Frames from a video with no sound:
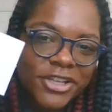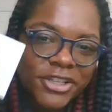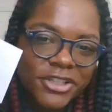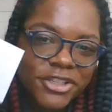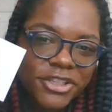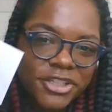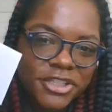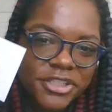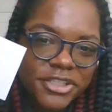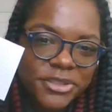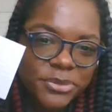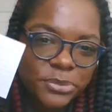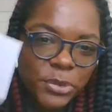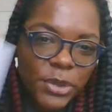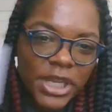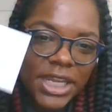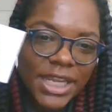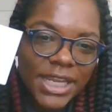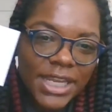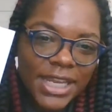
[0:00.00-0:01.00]
You're
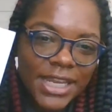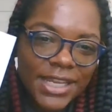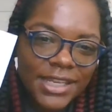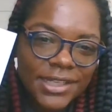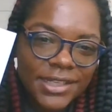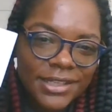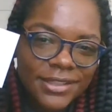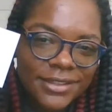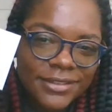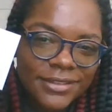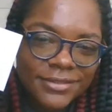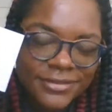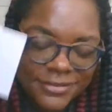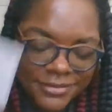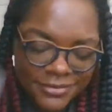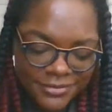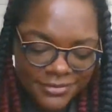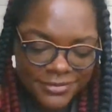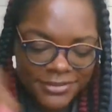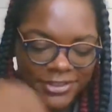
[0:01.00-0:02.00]
swinging.
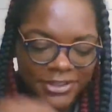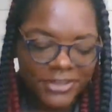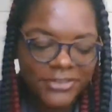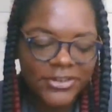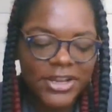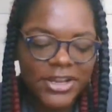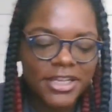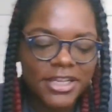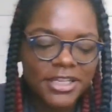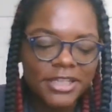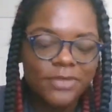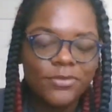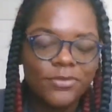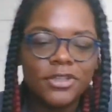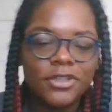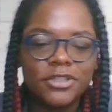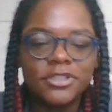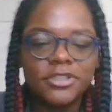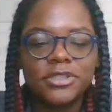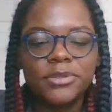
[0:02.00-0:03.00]
Alright, he
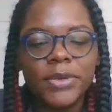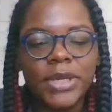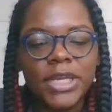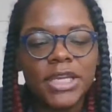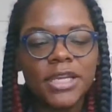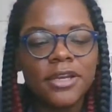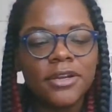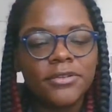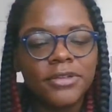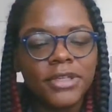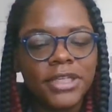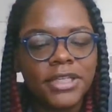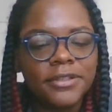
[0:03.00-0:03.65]
want to swing on